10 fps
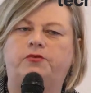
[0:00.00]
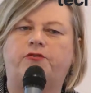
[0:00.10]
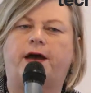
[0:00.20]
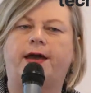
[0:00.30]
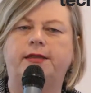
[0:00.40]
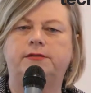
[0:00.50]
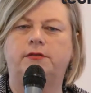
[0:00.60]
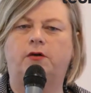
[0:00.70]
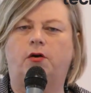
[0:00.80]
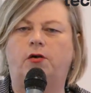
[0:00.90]
to write
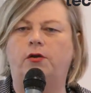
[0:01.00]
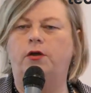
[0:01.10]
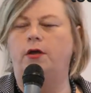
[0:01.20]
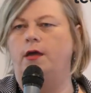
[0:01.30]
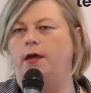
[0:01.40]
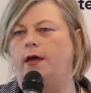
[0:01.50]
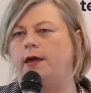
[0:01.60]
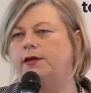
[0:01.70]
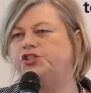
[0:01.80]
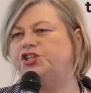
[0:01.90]
on a
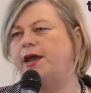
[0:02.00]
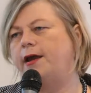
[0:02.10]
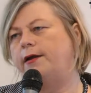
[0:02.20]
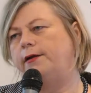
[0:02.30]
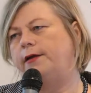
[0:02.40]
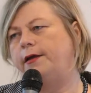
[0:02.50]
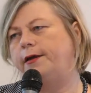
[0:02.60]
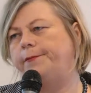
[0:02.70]
shared